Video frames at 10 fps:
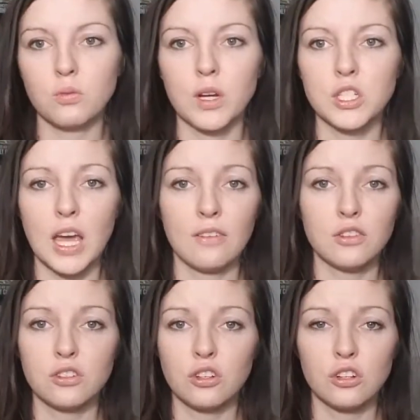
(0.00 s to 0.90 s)
which
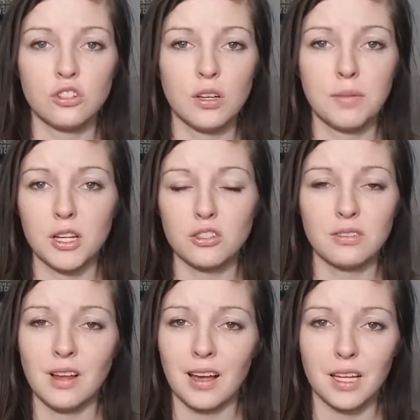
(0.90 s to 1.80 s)
after surgery, because you're
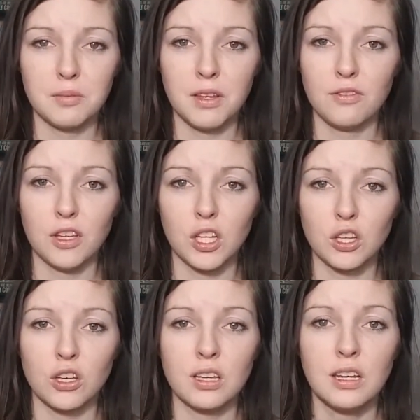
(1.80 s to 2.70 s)
not going to be
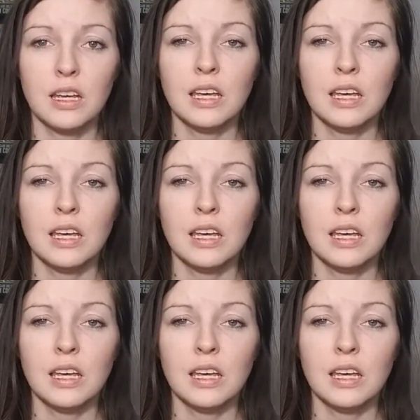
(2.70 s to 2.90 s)
feeling good,